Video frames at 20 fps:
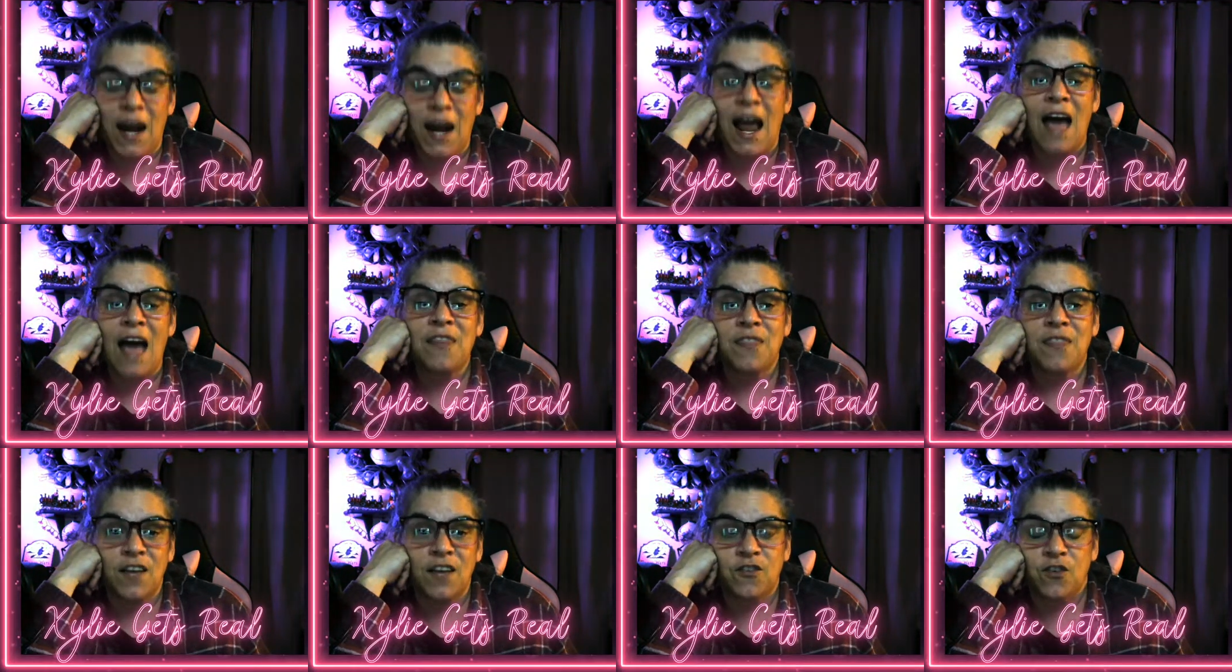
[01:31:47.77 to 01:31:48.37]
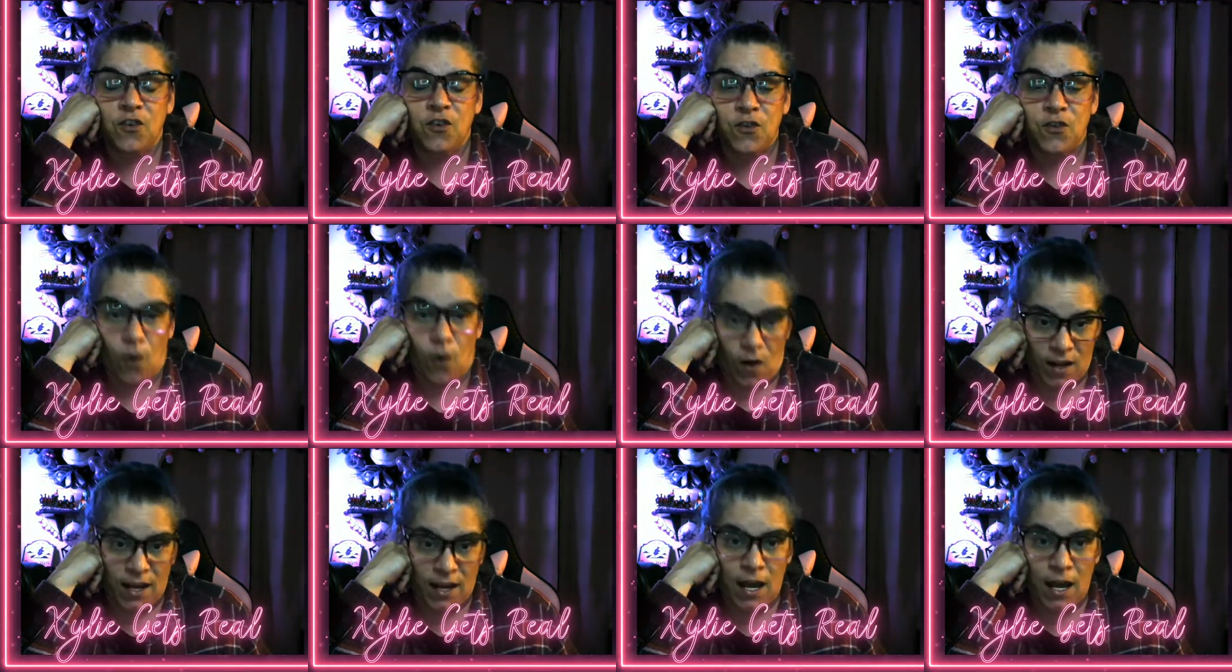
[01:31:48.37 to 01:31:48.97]
And I think she
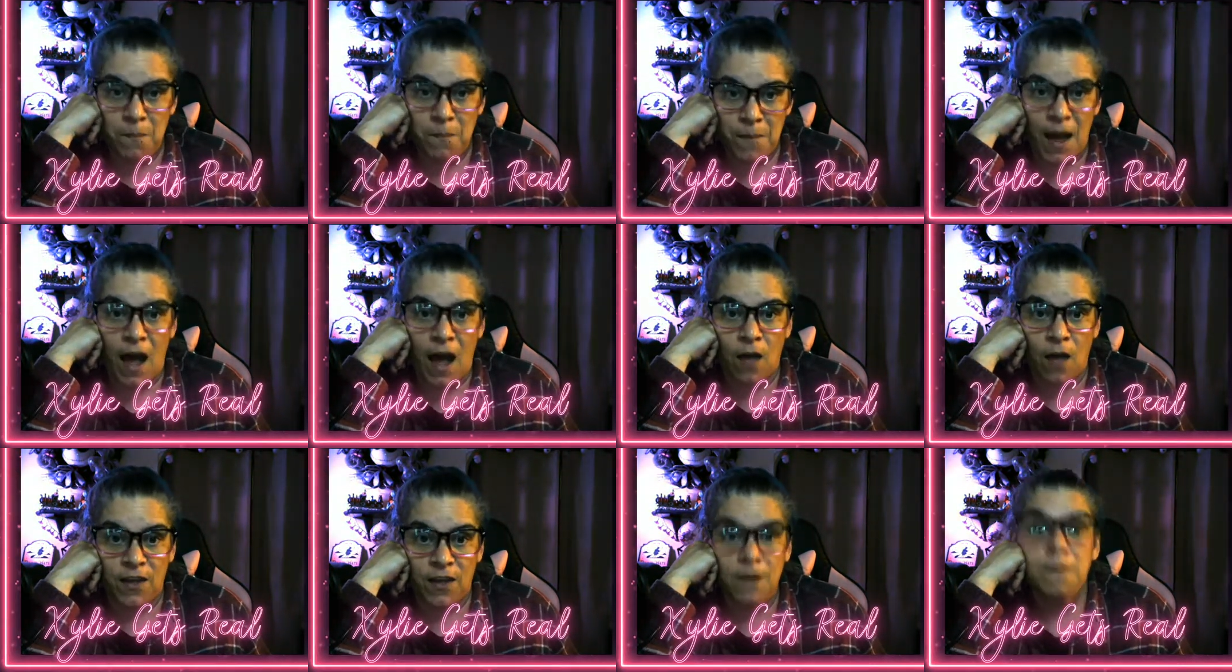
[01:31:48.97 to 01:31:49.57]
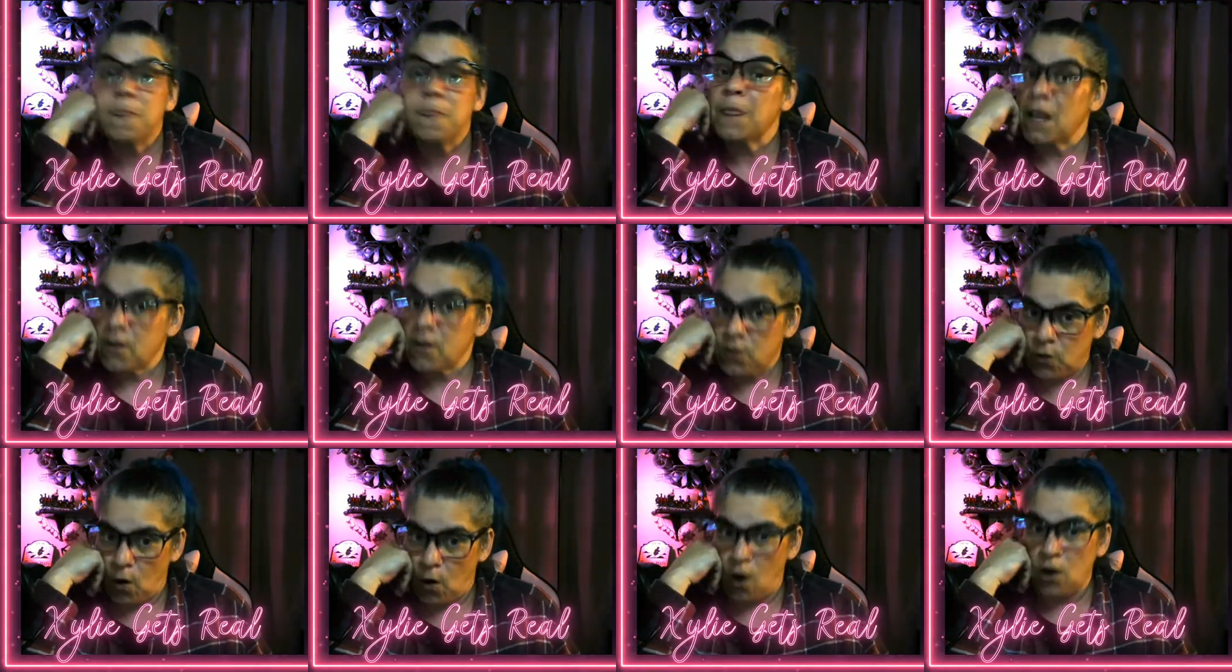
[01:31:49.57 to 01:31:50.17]
started getting mouthy,
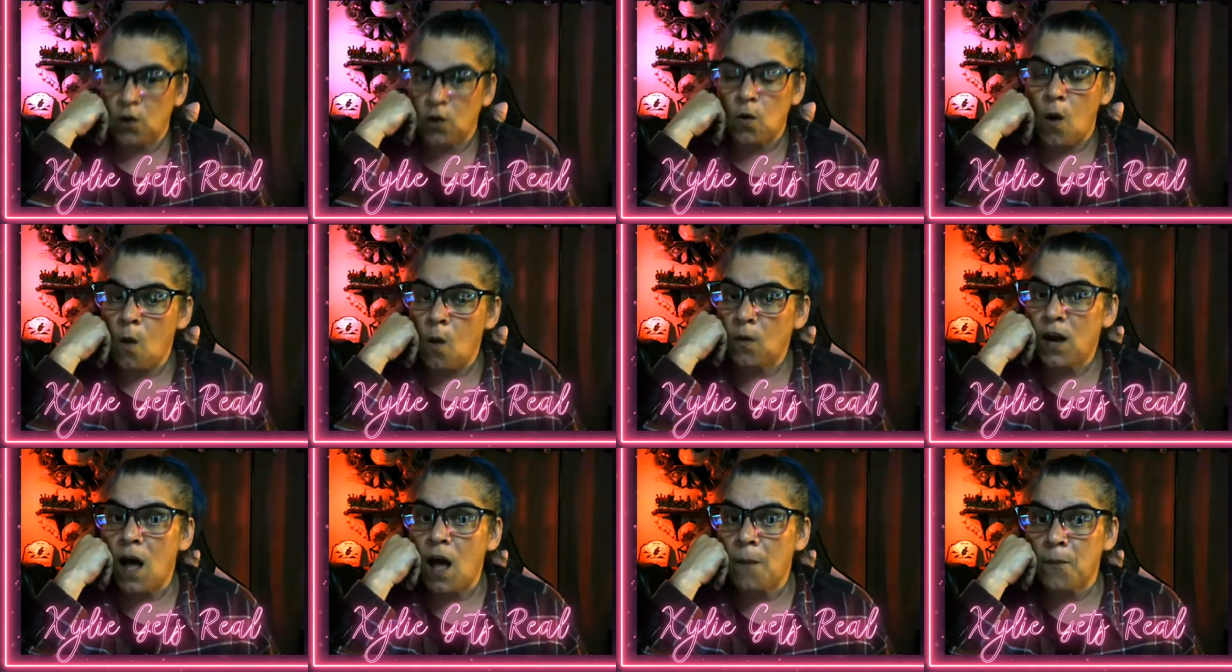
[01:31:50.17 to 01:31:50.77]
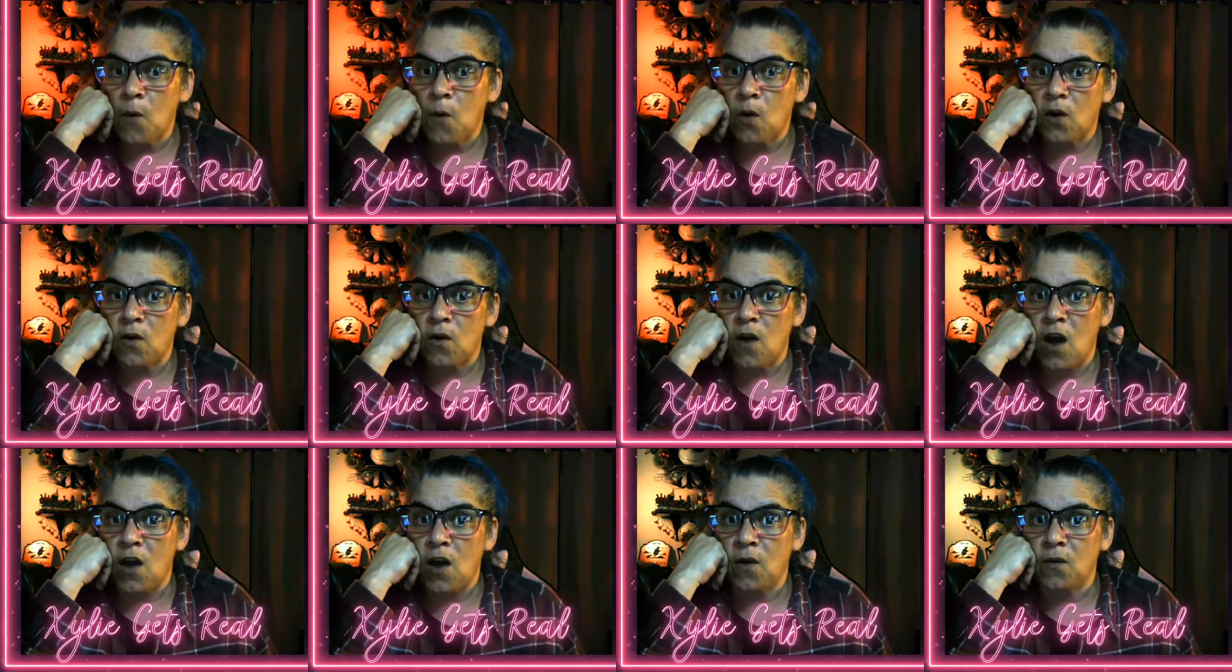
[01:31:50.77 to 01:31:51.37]
started growing up on
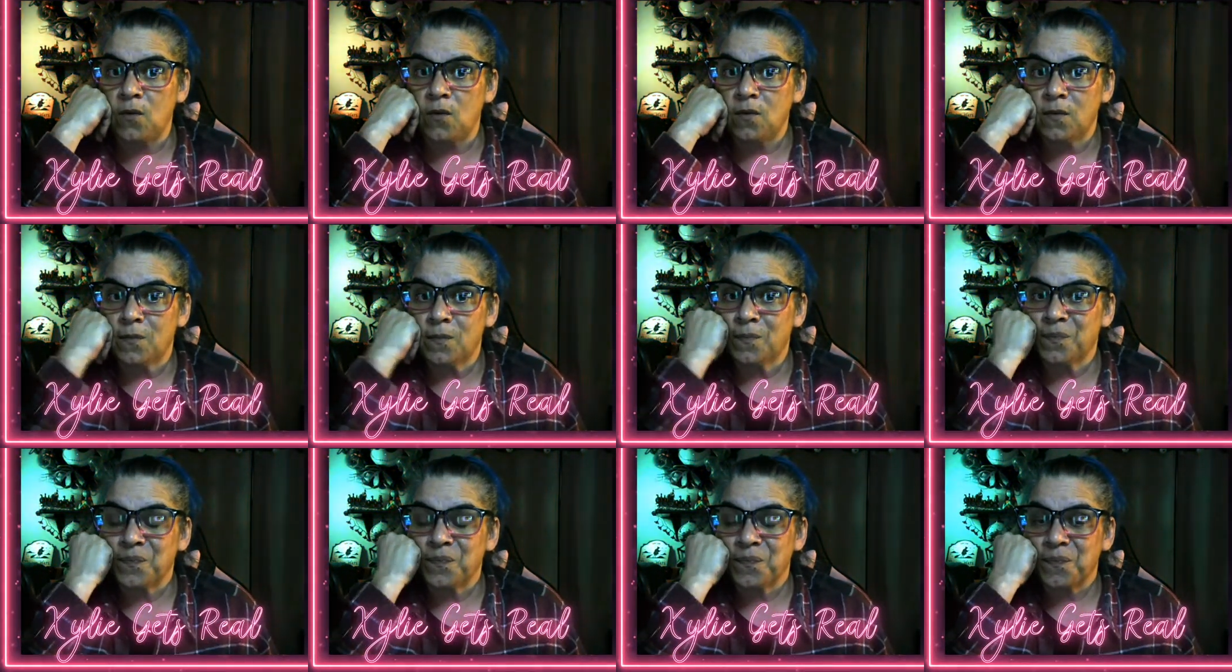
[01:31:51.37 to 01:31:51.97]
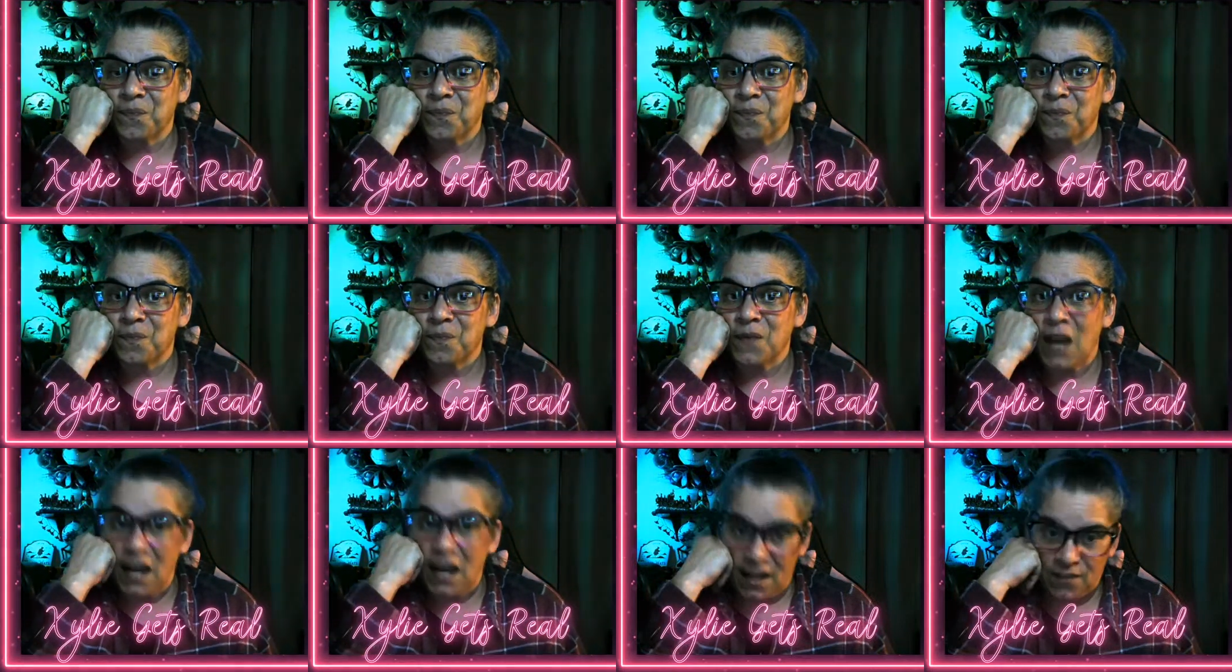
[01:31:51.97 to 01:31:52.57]
her own,
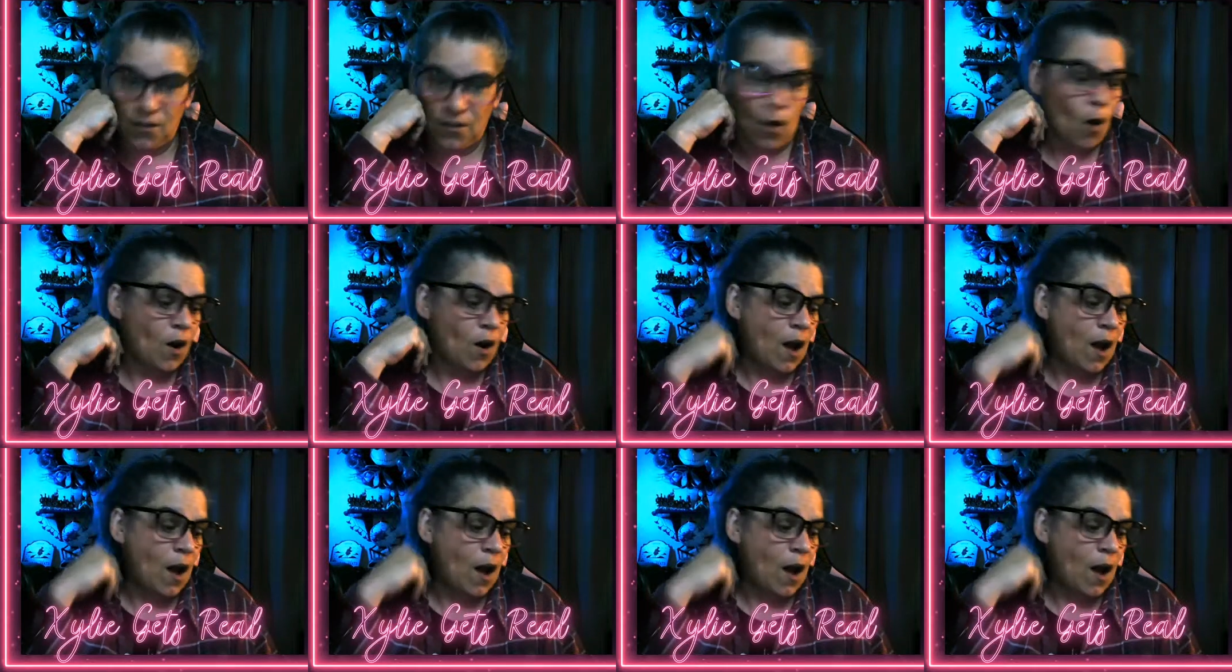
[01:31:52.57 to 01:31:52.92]
and he saw an